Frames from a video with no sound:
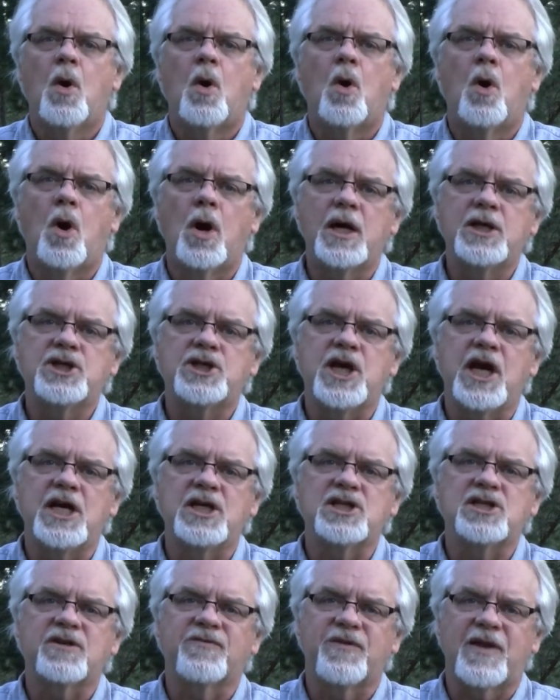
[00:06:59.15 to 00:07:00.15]
or I
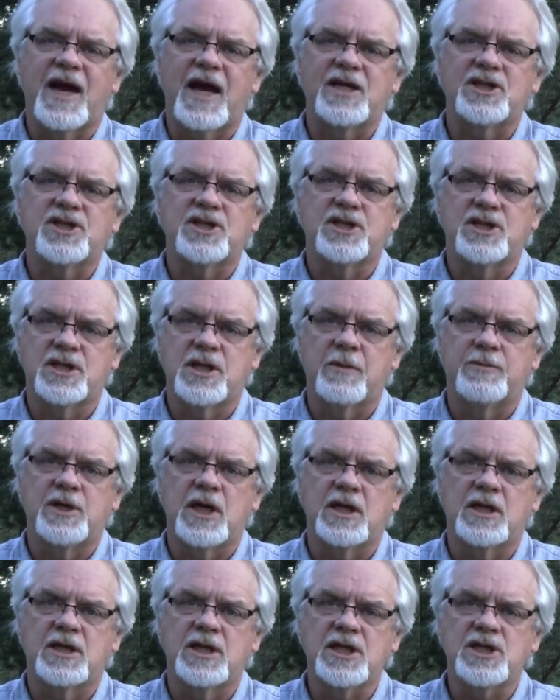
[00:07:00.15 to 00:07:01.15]
change the flash to
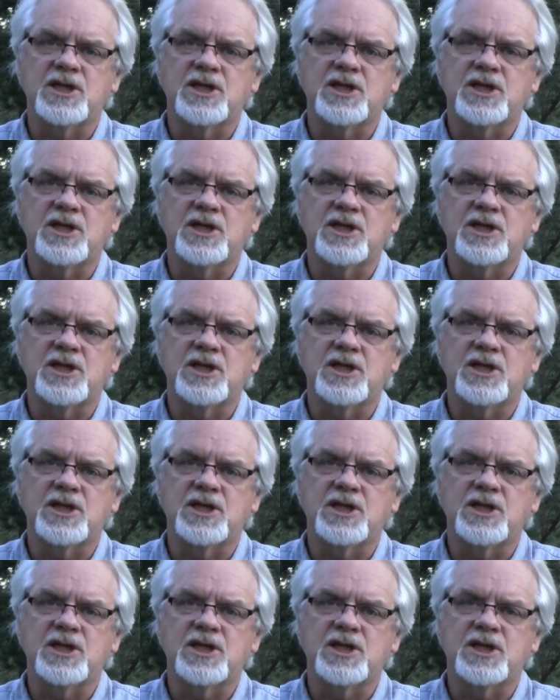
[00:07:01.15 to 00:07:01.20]
subject